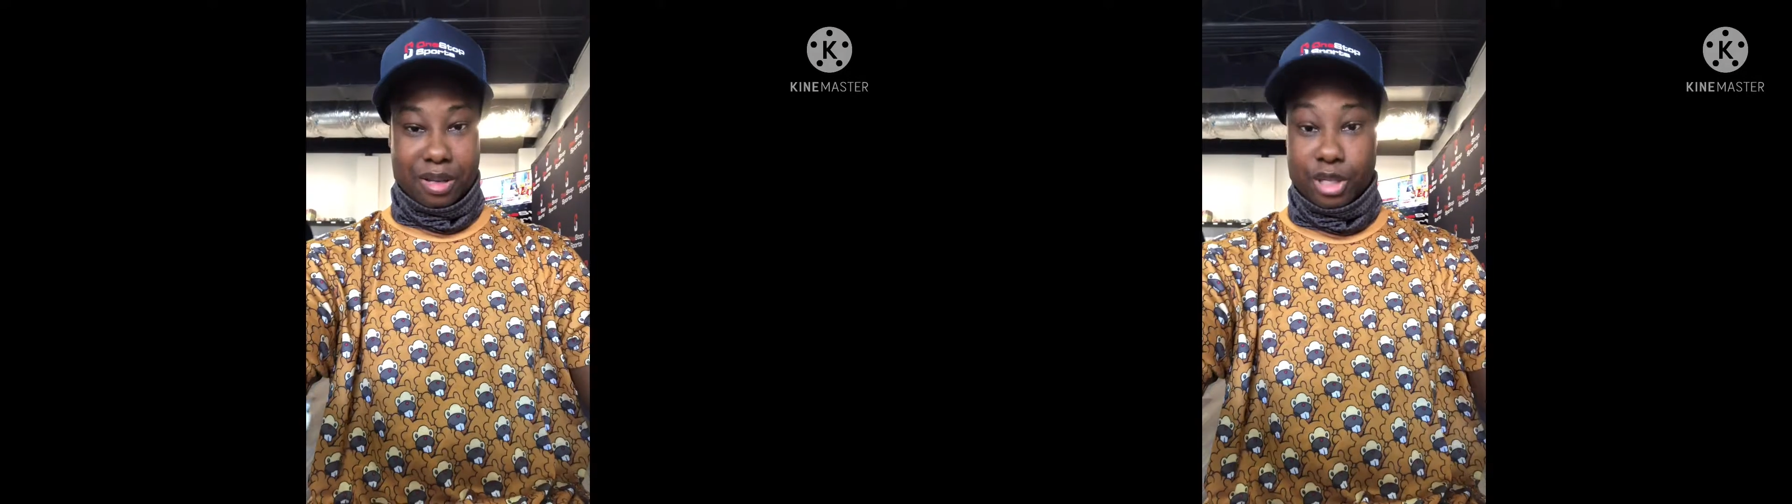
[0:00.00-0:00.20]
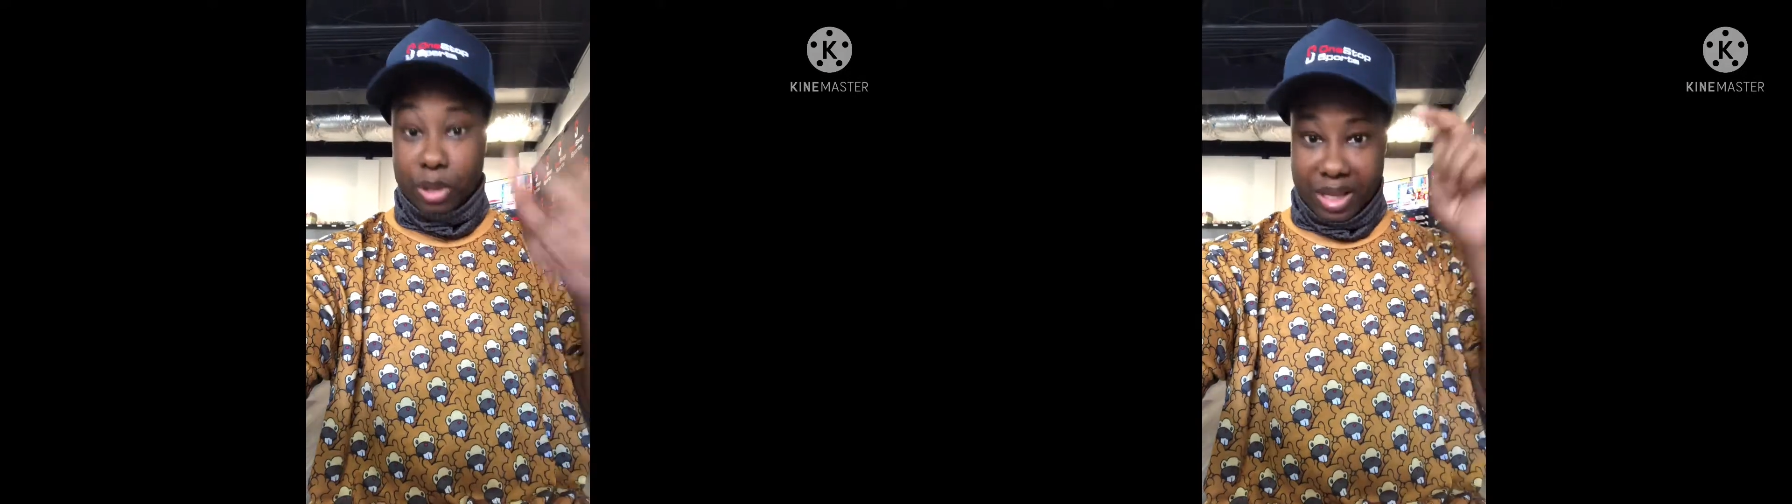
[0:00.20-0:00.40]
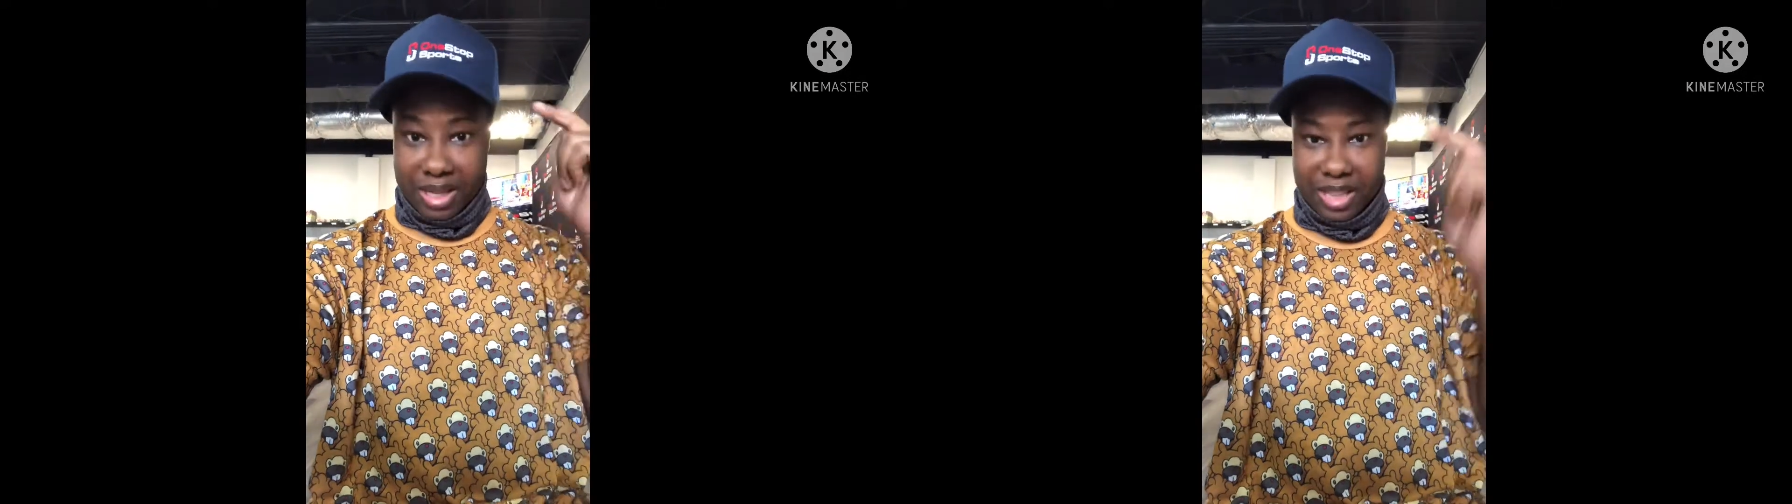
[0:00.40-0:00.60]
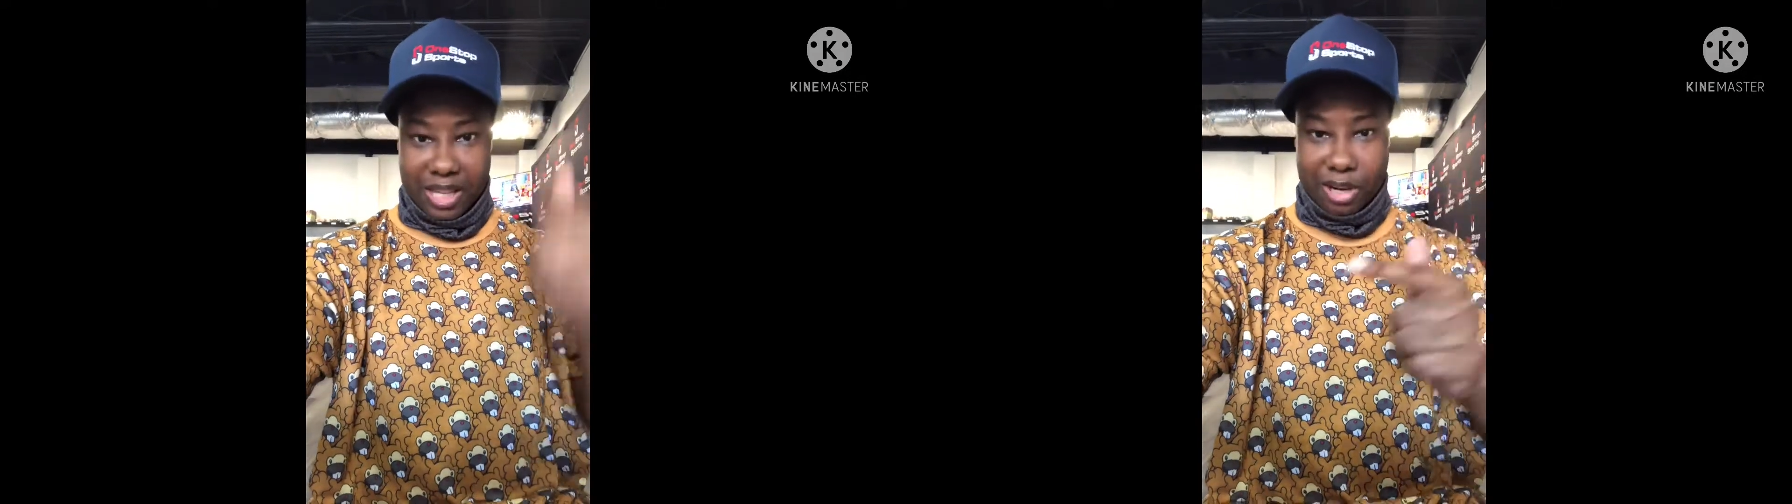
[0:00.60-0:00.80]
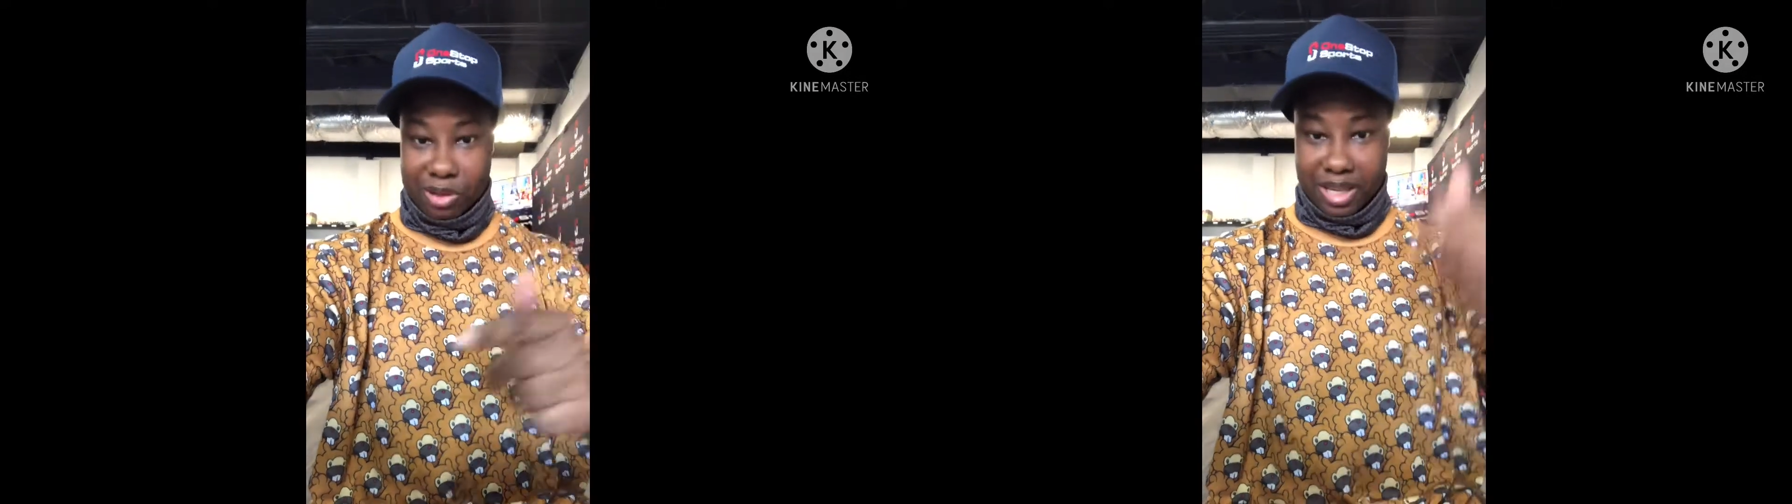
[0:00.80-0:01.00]
You can
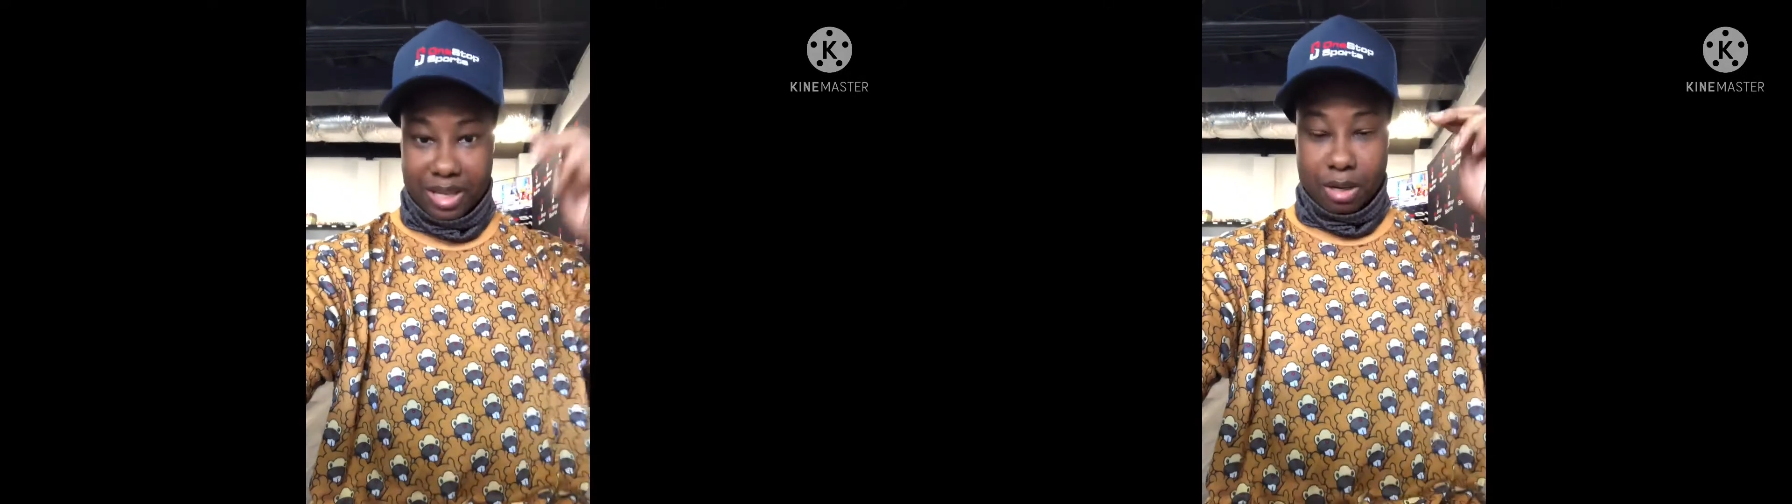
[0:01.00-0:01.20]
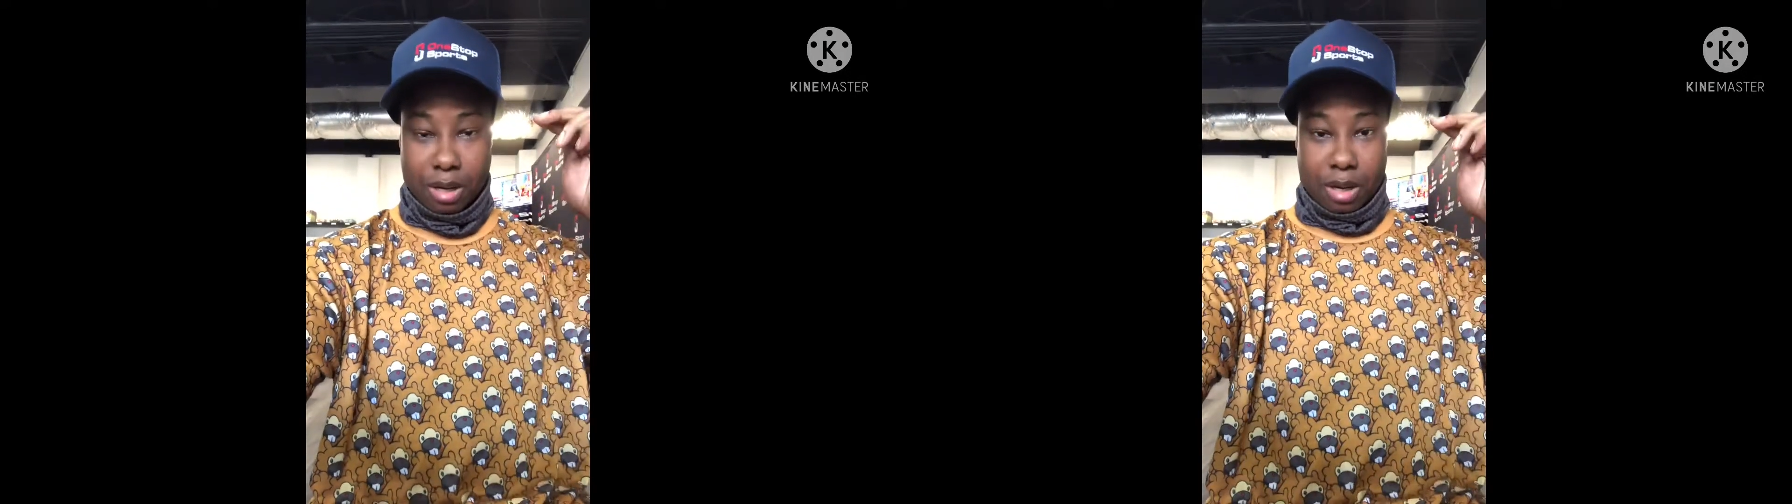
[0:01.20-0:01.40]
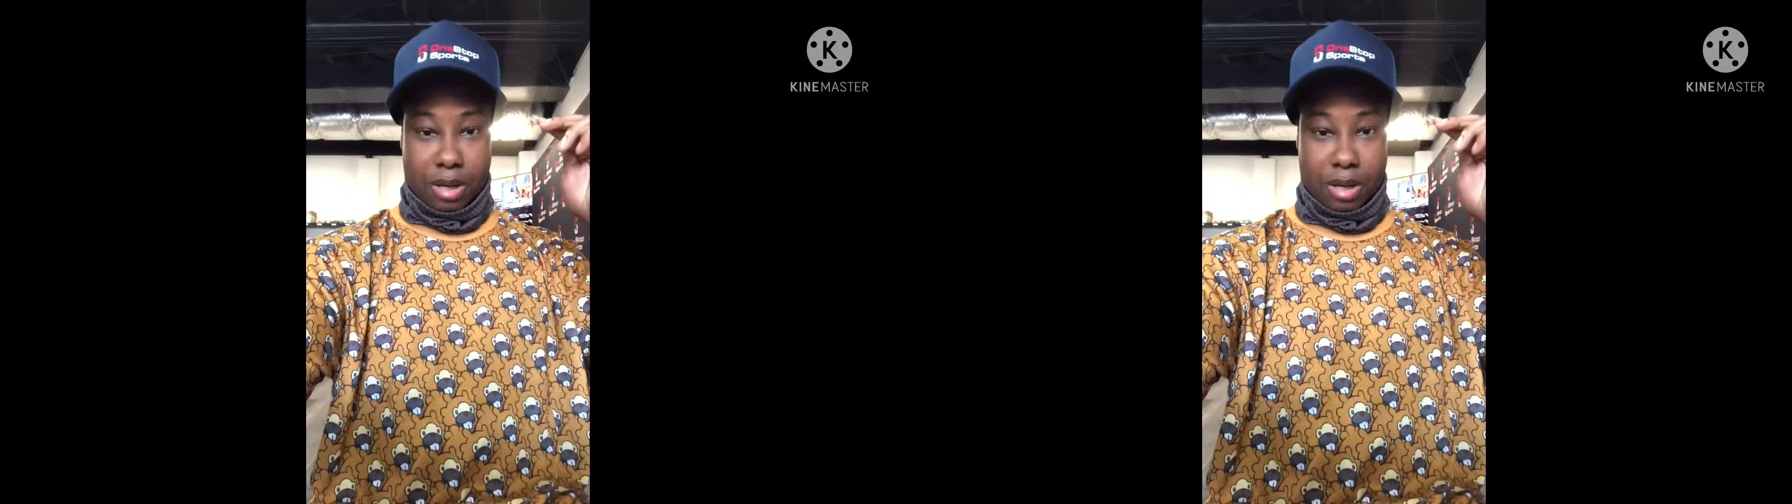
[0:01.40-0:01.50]
literally